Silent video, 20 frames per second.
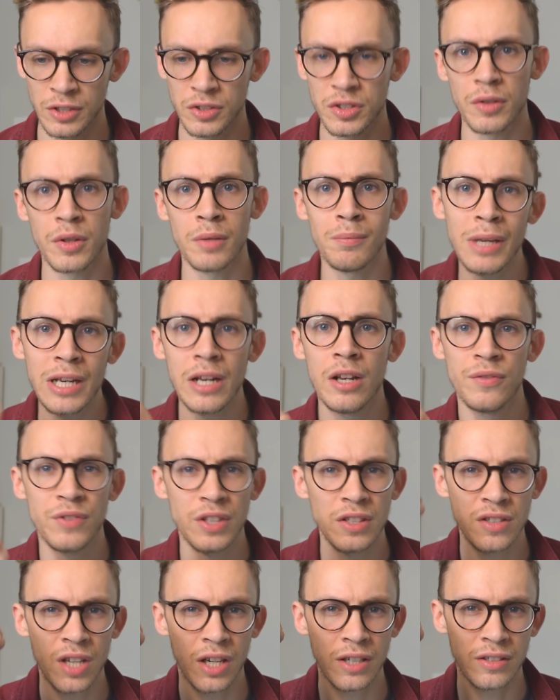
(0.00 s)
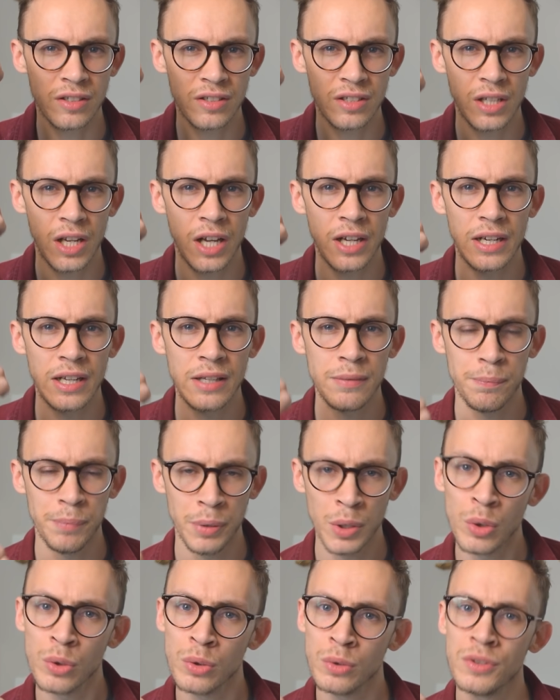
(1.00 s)
So the middle of the tongue slightly
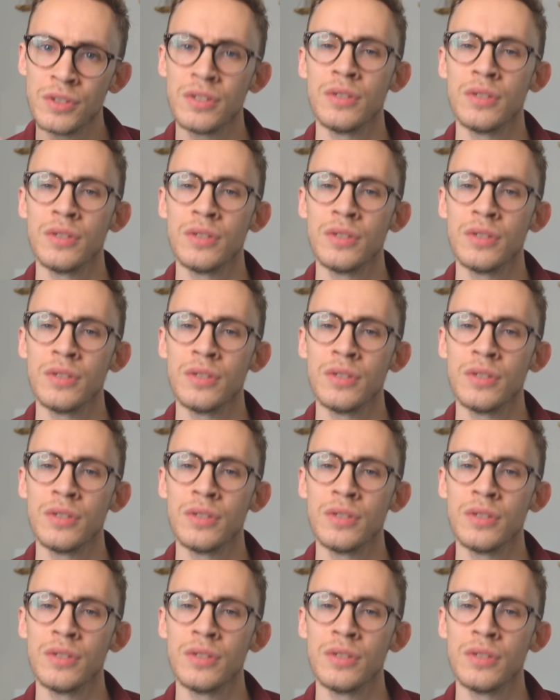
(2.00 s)
pulls